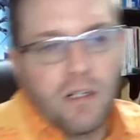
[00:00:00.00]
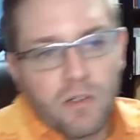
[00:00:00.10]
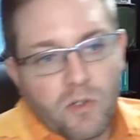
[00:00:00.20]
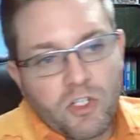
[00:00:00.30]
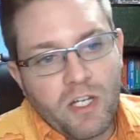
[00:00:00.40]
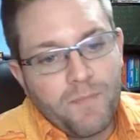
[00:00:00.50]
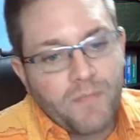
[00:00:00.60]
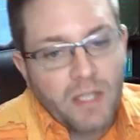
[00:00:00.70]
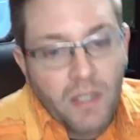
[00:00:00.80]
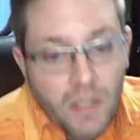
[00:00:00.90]
All right, door shut.
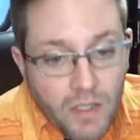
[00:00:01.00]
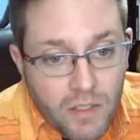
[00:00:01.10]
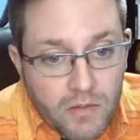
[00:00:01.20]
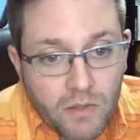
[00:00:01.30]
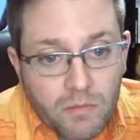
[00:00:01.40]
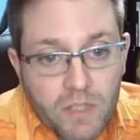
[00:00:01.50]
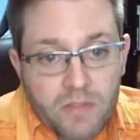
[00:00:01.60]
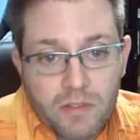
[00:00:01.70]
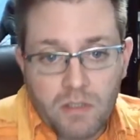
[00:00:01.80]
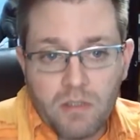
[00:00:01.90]
So
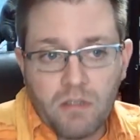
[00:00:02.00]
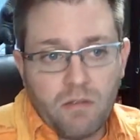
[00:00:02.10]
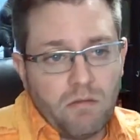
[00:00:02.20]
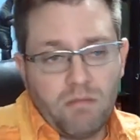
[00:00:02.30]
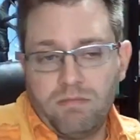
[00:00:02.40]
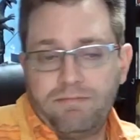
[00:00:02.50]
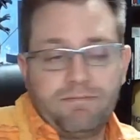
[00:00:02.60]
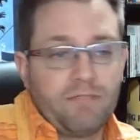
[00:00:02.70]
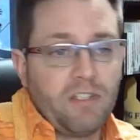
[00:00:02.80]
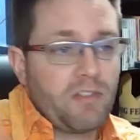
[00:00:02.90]
let's uh
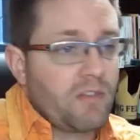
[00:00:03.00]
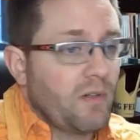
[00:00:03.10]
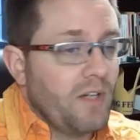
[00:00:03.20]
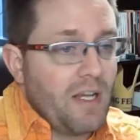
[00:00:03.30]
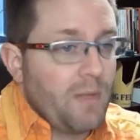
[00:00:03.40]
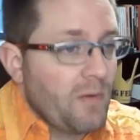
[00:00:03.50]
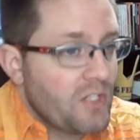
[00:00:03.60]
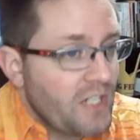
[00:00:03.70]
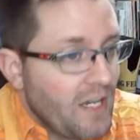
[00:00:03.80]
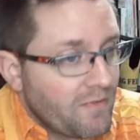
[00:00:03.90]
just throw it at me. What
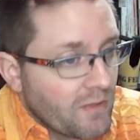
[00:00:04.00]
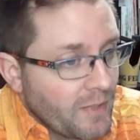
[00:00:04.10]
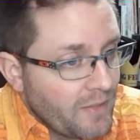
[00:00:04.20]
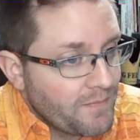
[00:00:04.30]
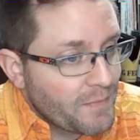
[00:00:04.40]
you got for me?